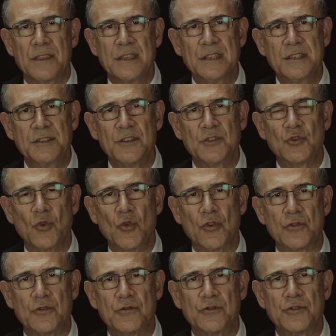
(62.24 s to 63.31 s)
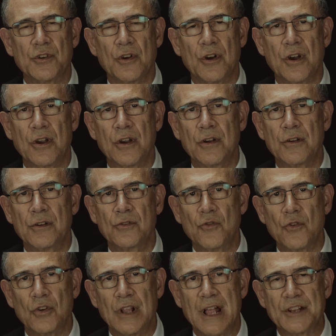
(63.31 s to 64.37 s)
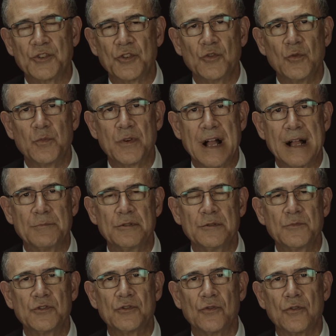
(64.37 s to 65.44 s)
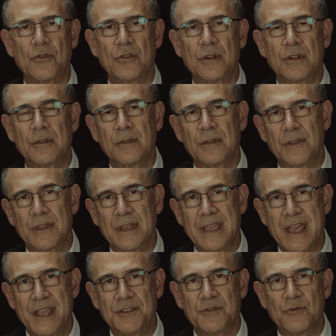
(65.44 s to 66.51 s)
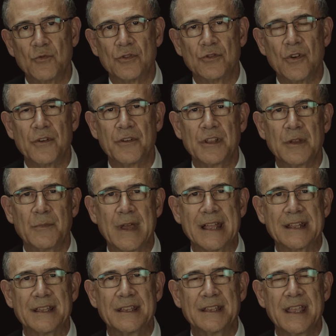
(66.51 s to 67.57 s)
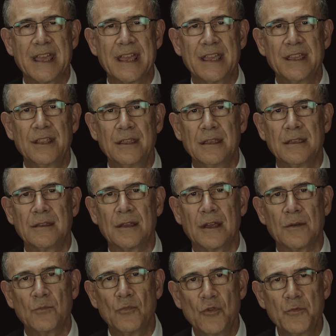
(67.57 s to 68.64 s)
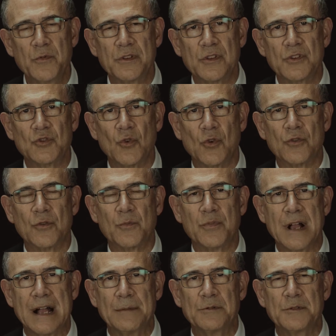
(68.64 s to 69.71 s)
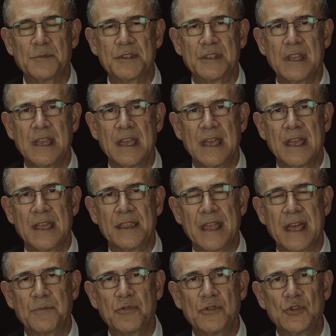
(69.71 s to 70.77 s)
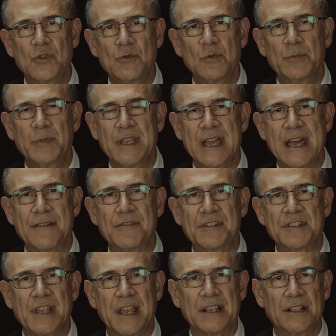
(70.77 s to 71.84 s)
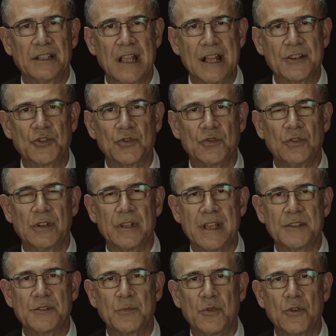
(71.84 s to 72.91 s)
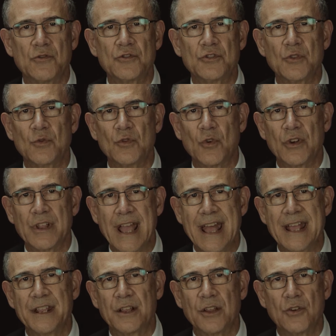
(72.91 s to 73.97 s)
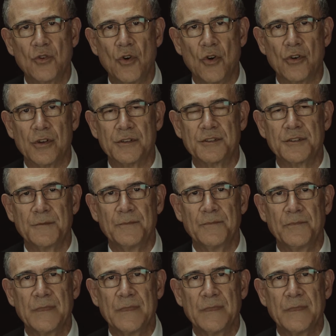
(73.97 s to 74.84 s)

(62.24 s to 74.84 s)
These disorders are neurological problems, or in the case that we're talking about today, movement disorder problems that presumably have a psychological as opposed to an organic cause.